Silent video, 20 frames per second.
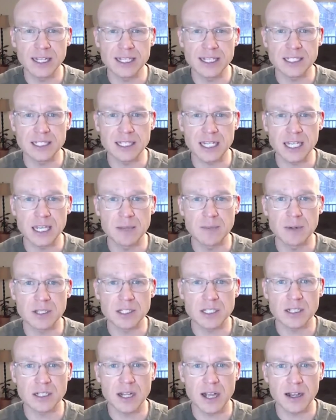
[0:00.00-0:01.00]
that keep us
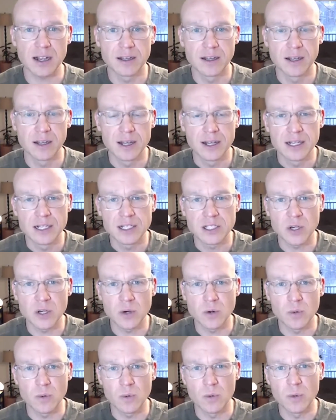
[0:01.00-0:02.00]
stuck. So,
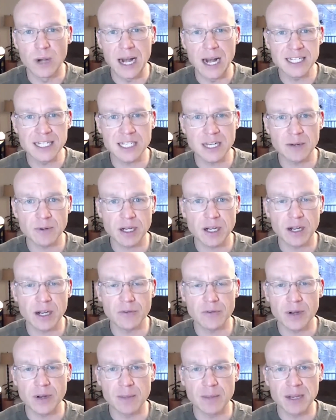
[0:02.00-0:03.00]
when I say
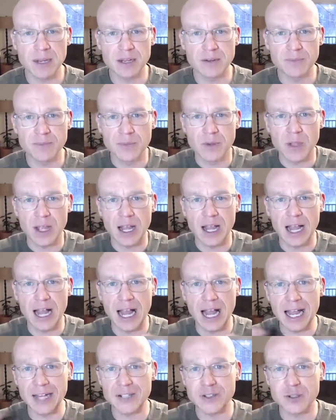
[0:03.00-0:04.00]
recovery, I mean,
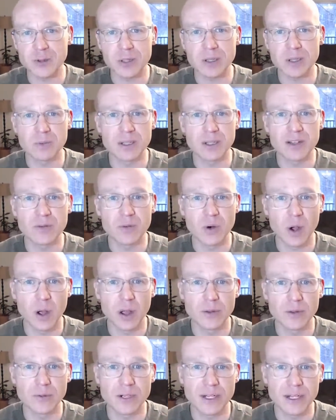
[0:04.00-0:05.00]
I truly believe we're all
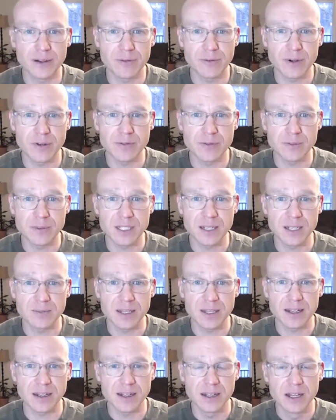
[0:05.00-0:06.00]
in recovery from
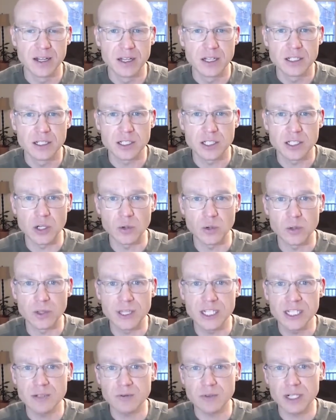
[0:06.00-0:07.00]
something. So,
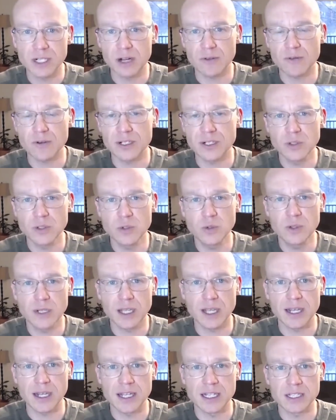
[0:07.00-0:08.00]
this recovery
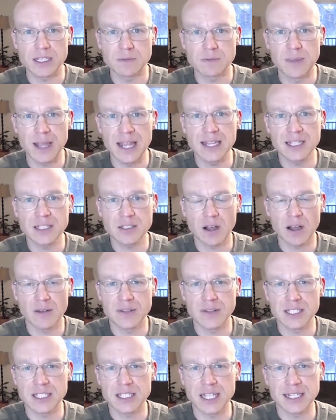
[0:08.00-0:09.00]
toolkit is based off
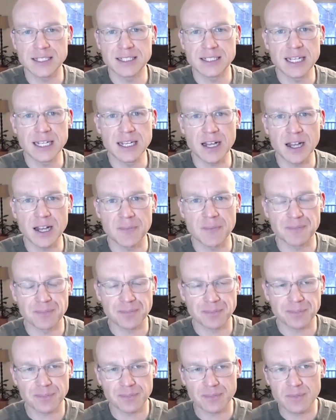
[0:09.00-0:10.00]
this idea
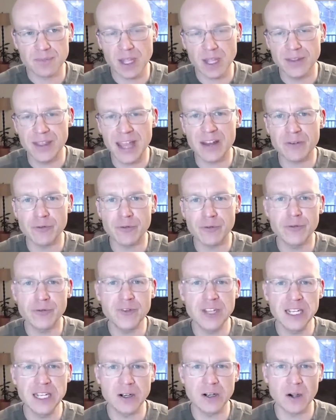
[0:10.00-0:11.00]
that
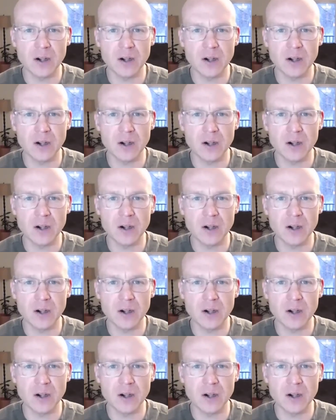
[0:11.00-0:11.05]
fear